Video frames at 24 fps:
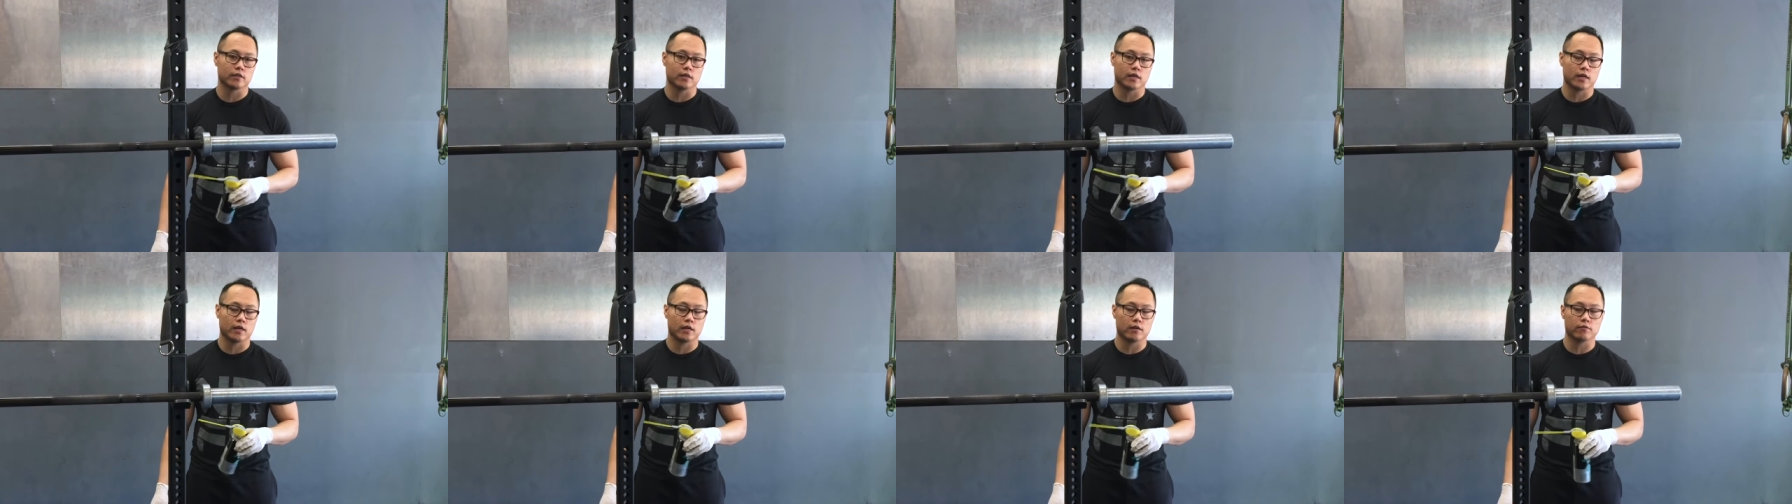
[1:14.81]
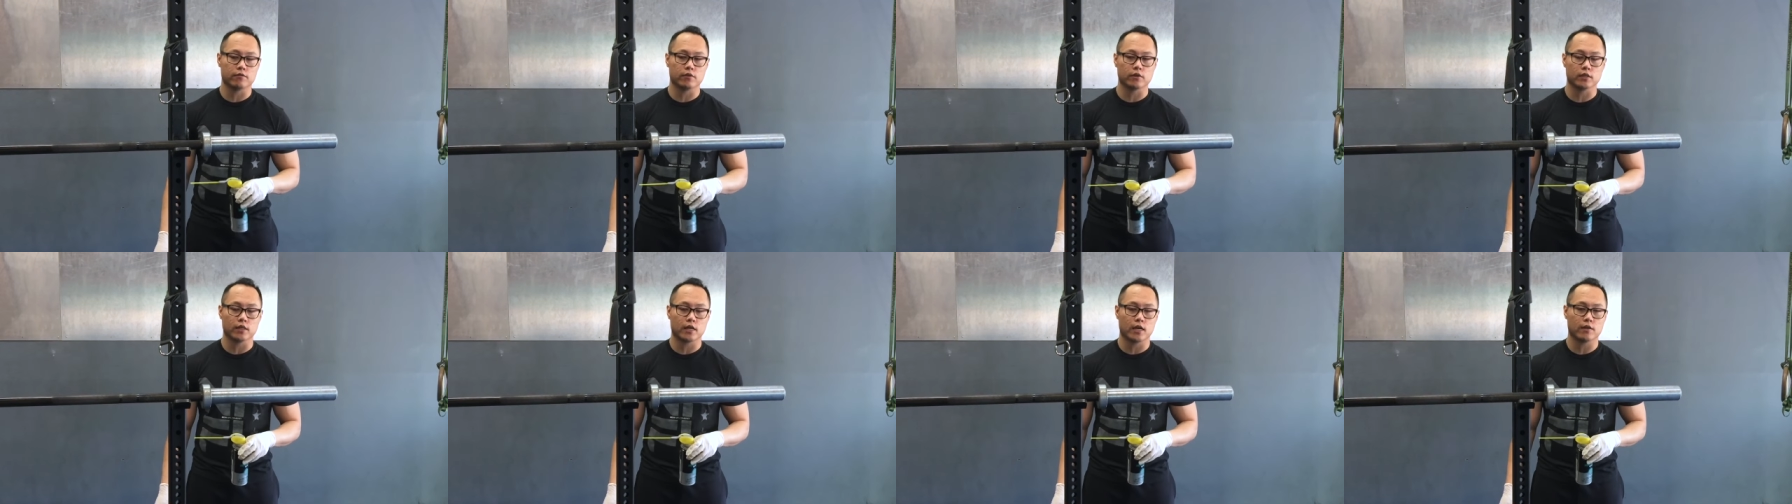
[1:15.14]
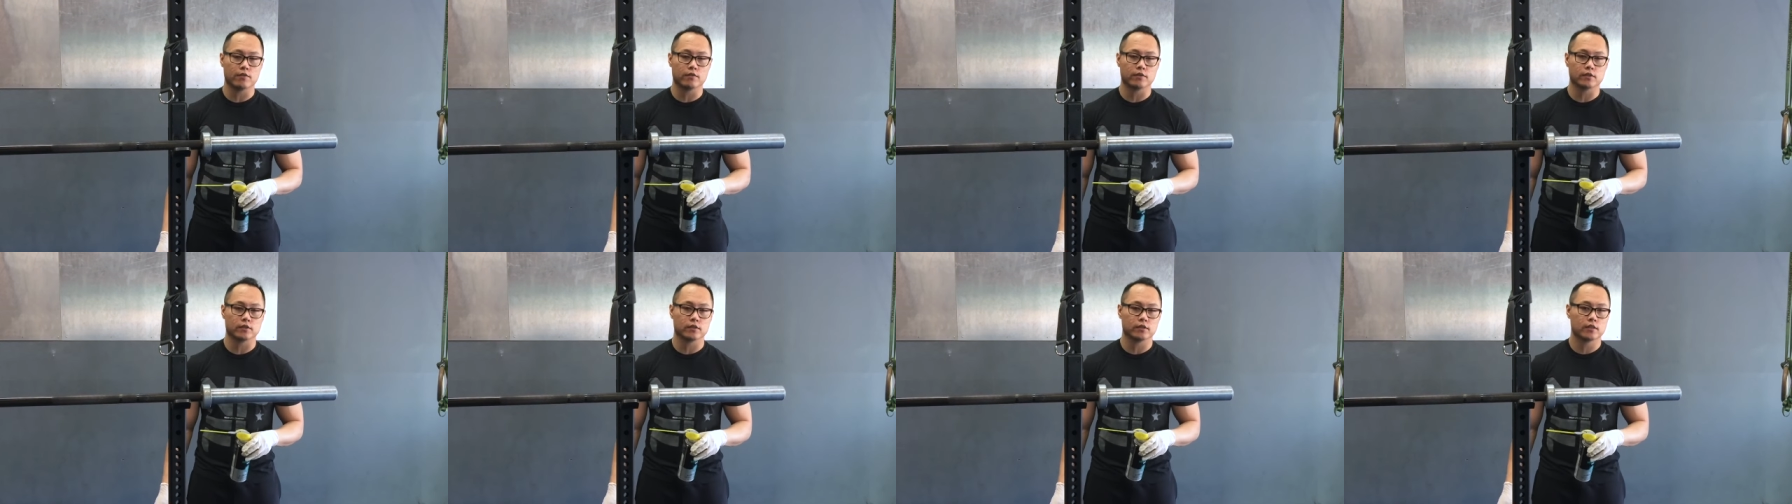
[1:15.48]
I really
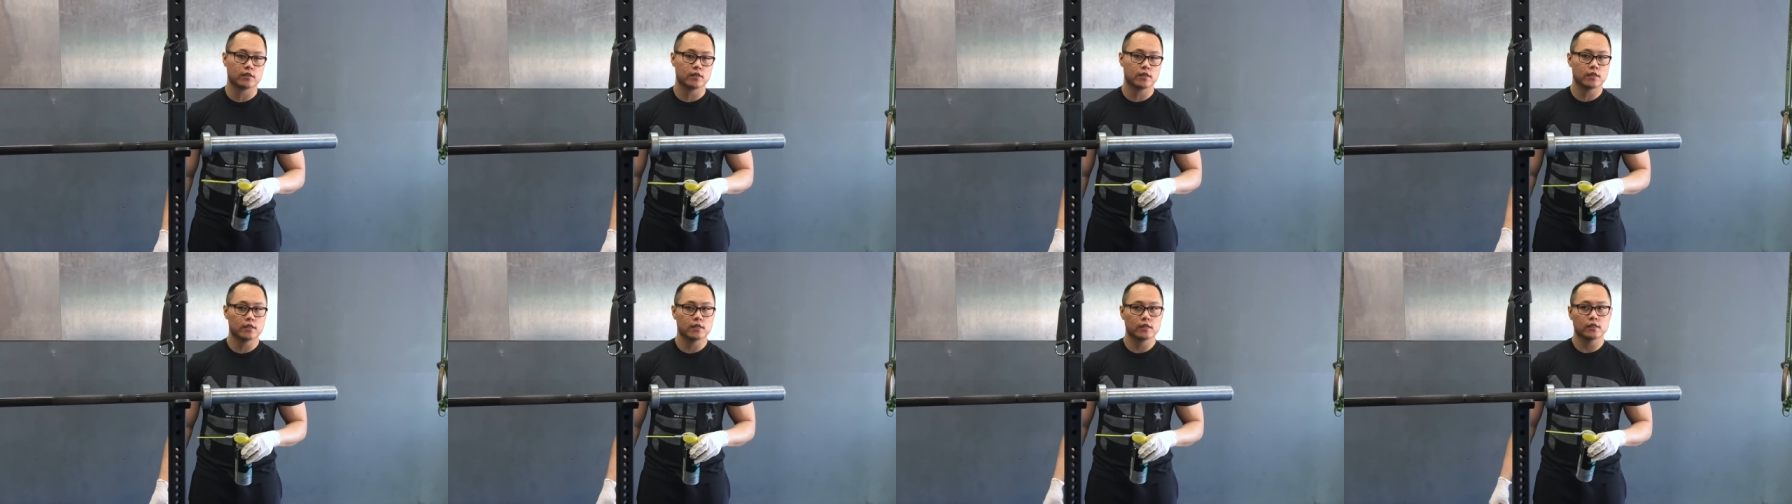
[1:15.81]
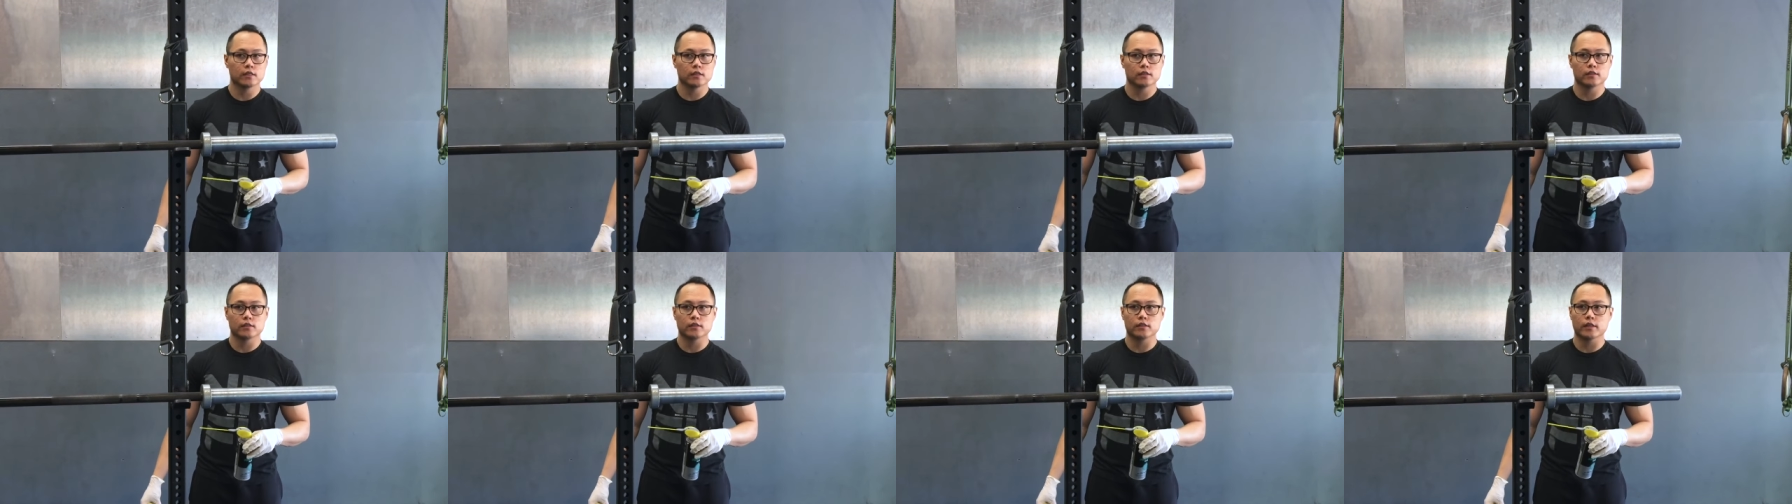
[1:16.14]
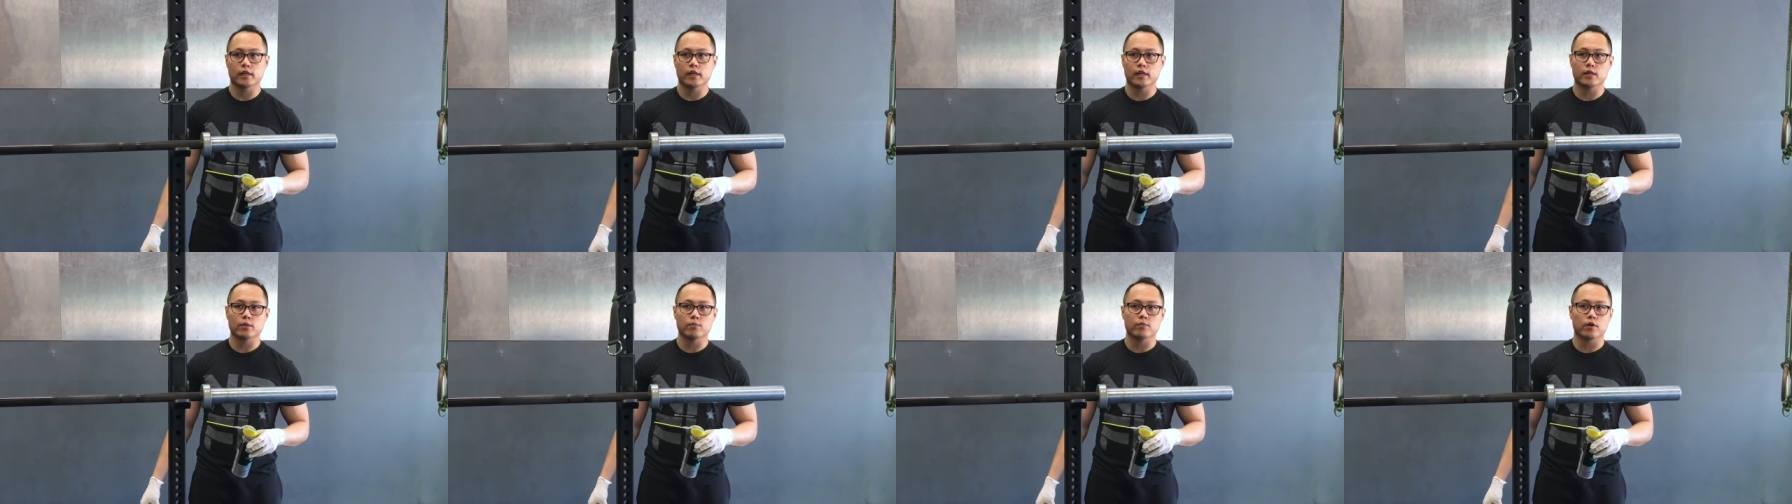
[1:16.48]
haven't
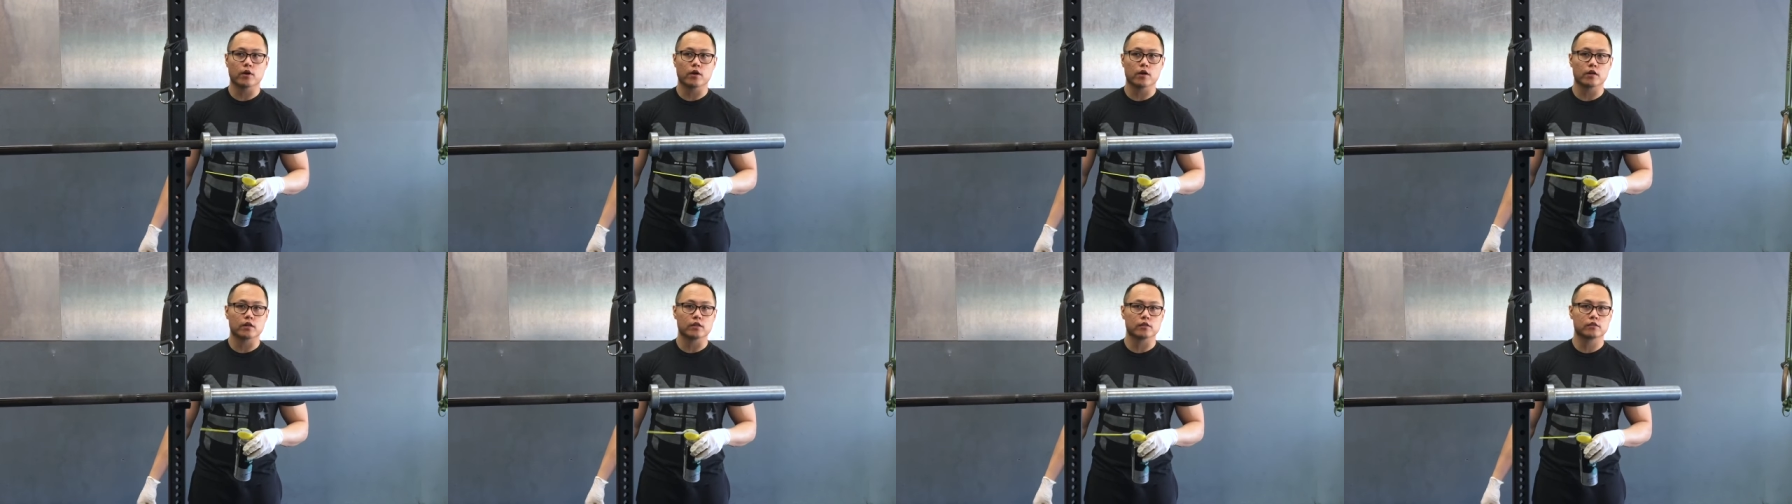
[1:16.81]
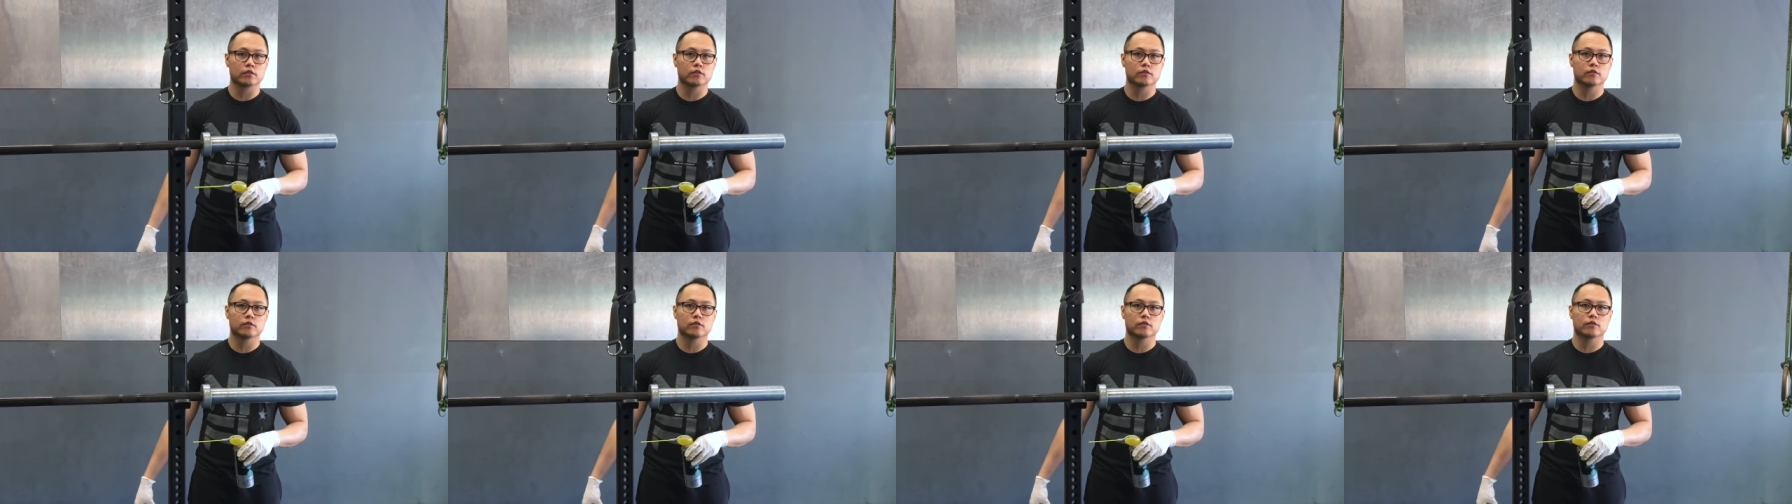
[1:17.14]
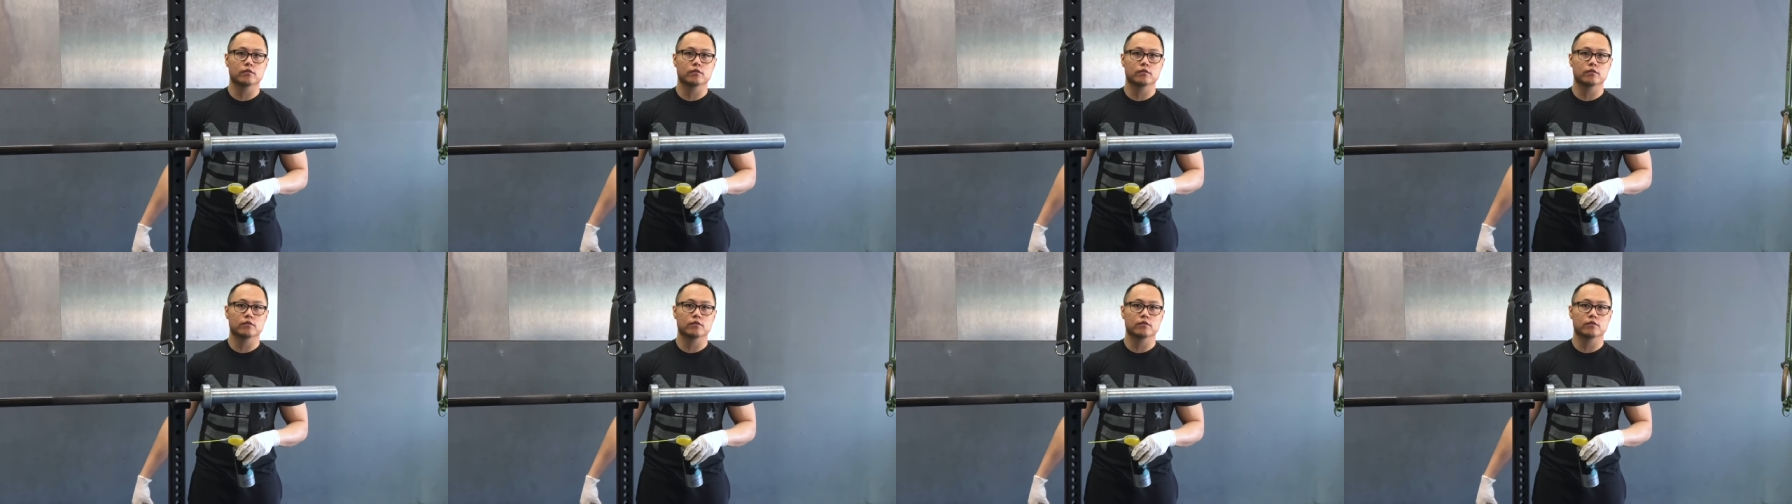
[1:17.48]
seen any bars